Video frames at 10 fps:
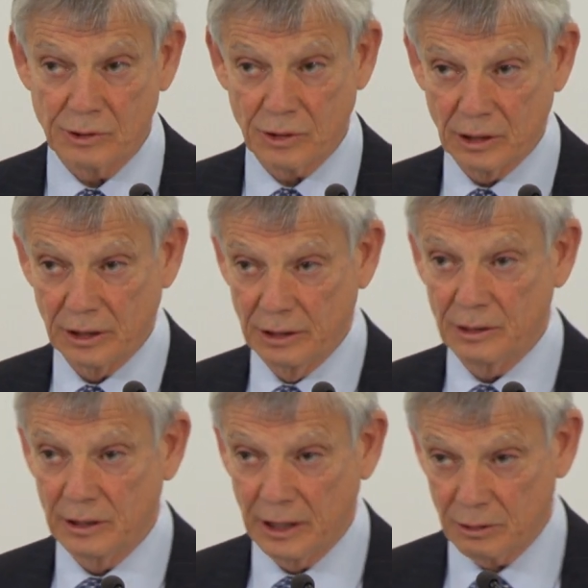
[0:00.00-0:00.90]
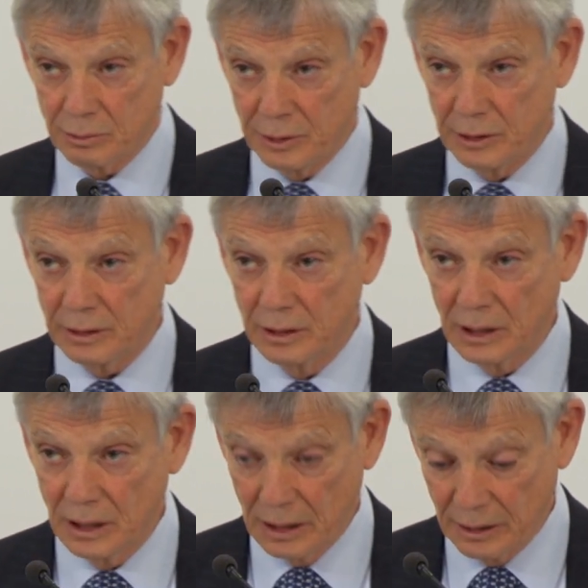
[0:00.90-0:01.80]
got hit, then that could be
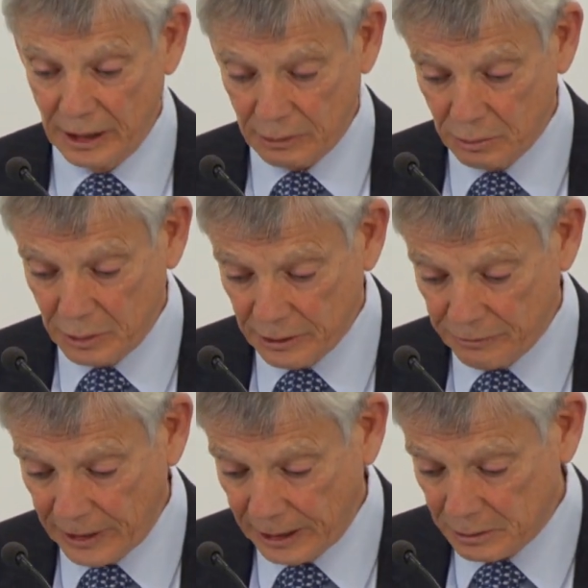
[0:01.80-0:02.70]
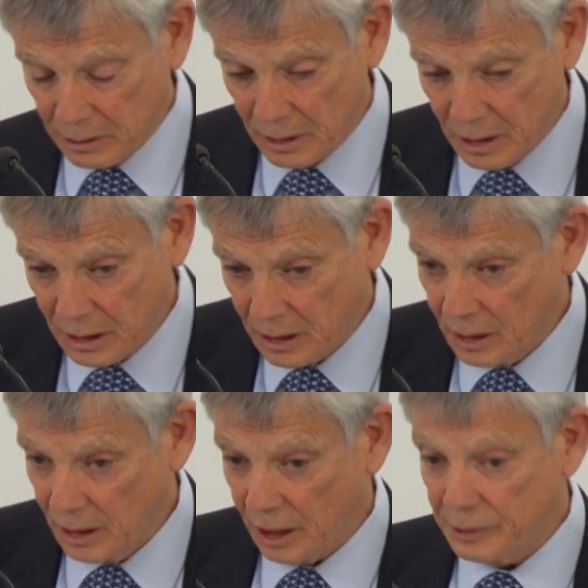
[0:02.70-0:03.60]
a factor.
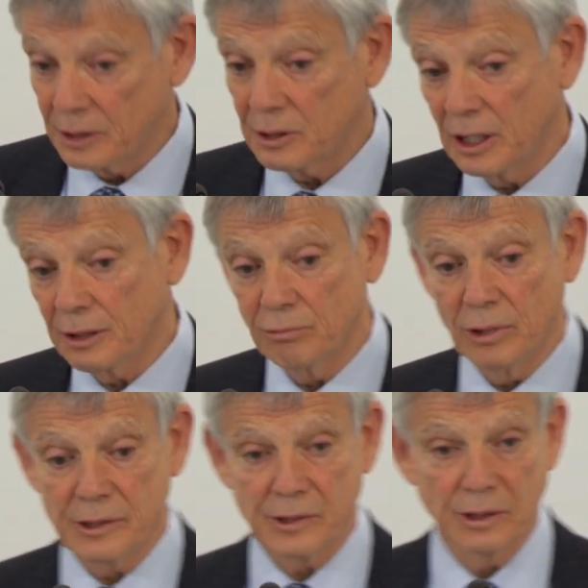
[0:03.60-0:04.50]
I think the other risk